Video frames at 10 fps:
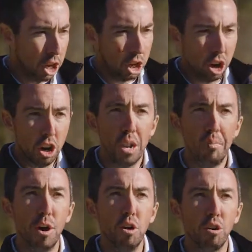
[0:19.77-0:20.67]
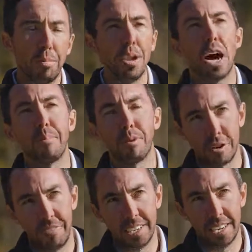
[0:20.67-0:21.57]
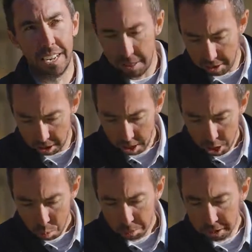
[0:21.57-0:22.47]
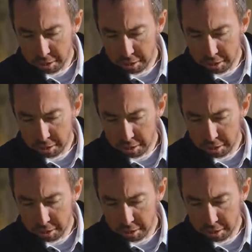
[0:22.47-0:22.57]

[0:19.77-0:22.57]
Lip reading: good at both, but not perfect at either. With the